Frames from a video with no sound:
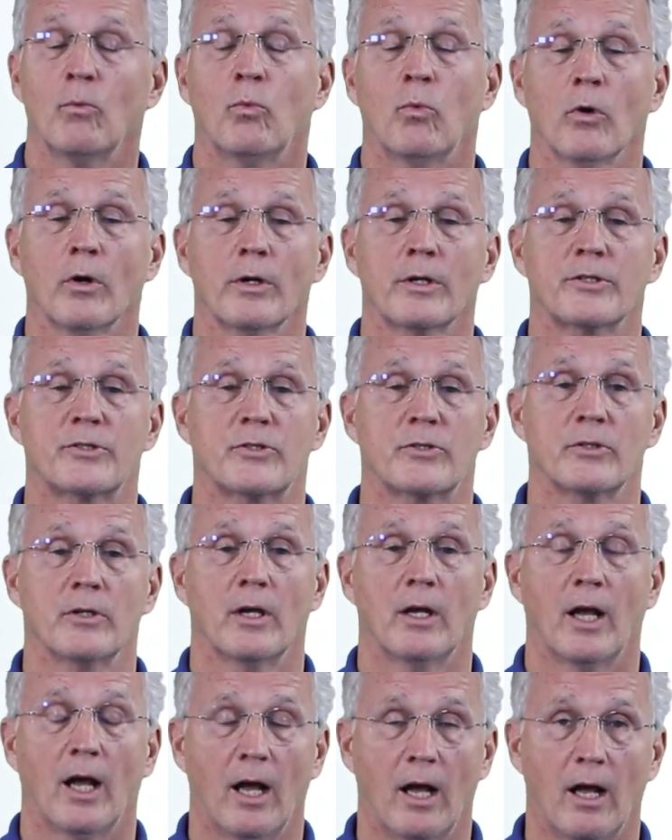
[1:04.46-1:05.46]
works
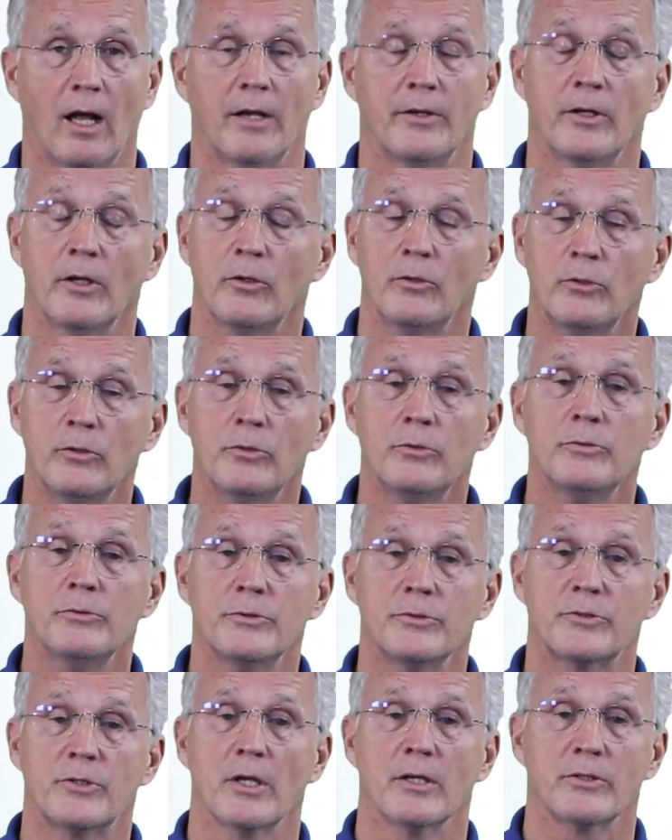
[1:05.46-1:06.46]
on
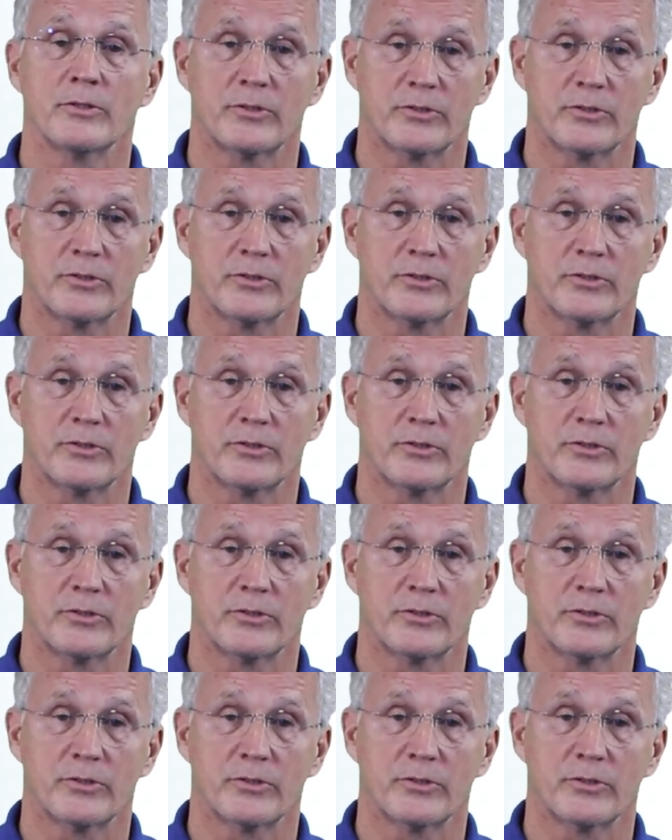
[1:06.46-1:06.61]
Newton's